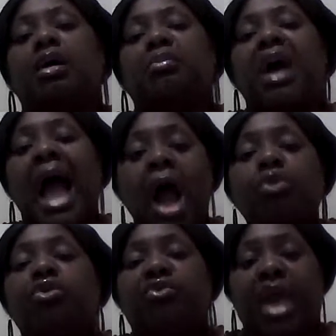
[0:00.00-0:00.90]

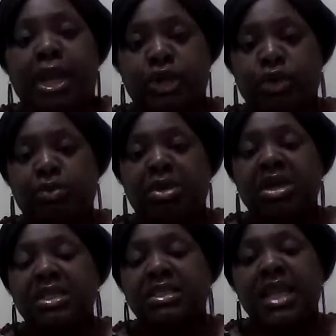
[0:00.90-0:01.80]
power vacuum
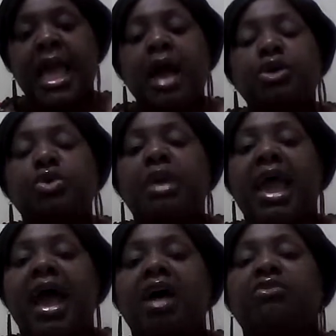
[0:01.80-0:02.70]
because now you
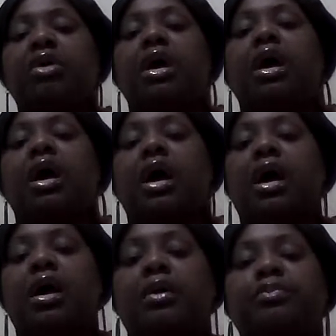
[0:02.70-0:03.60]
have
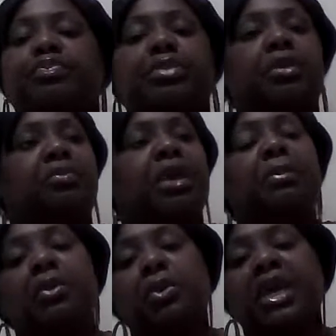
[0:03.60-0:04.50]
uh,
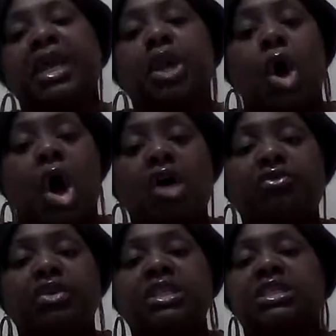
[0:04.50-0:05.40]
people in
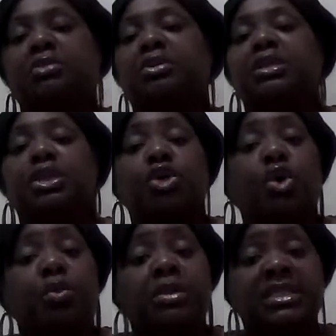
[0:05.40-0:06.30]
office in
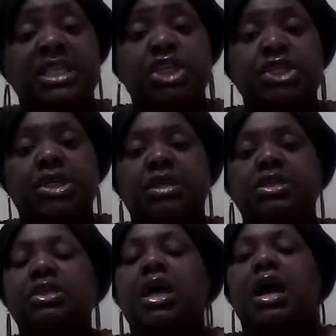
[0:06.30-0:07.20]
political
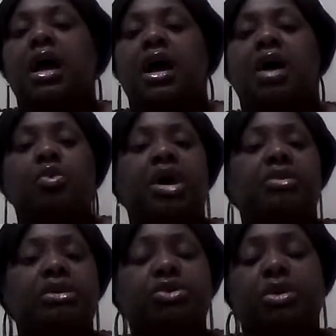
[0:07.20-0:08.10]
positions,
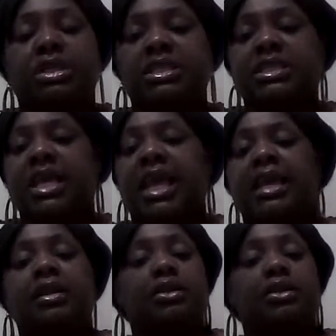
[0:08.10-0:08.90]
whether it's on a state,